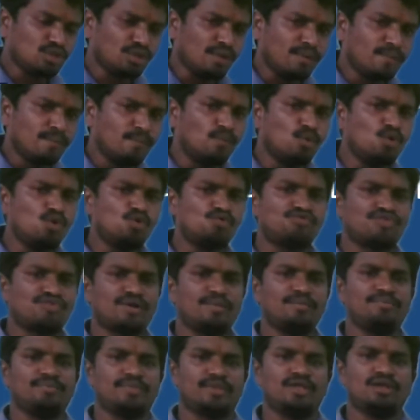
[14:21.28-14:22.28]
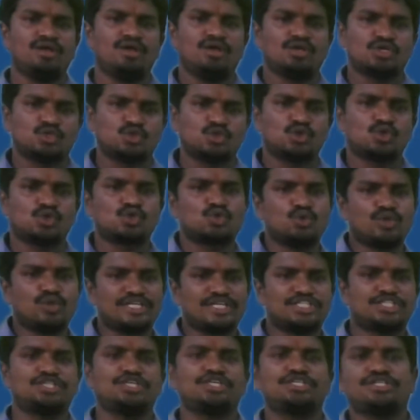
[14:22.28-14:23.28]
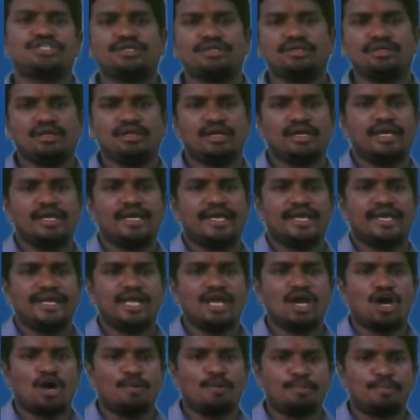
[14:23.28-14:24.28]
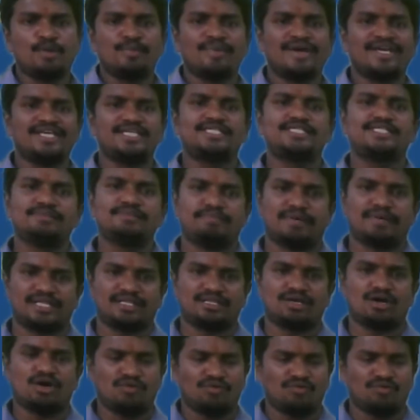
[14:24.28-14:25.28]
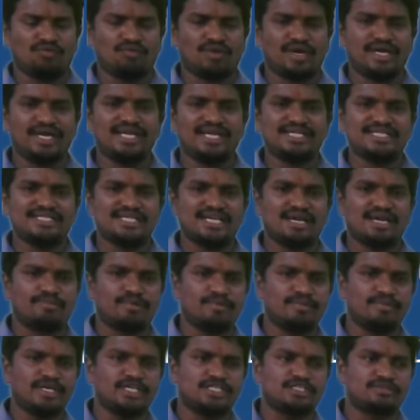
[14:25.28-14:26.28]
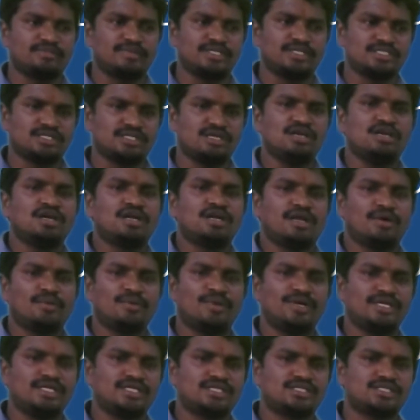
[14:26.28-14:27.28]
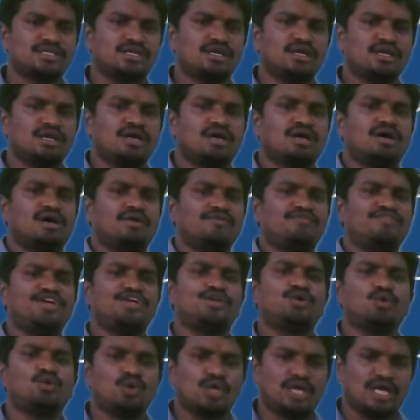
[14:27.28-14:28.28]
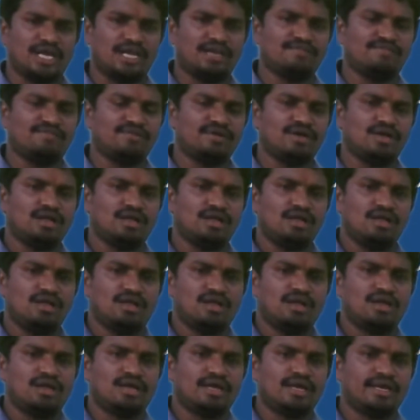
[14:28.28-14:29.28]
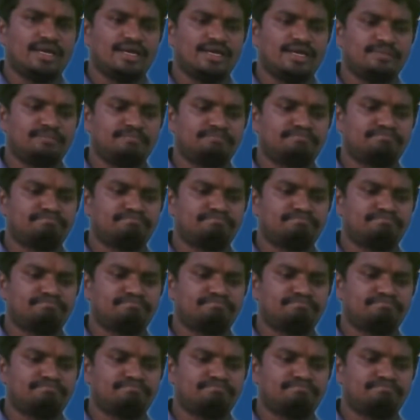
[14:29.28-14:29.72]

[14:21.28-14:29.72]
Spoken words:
move from source to destination in a optimized path. Why I say optimized means, nowadays we don't have a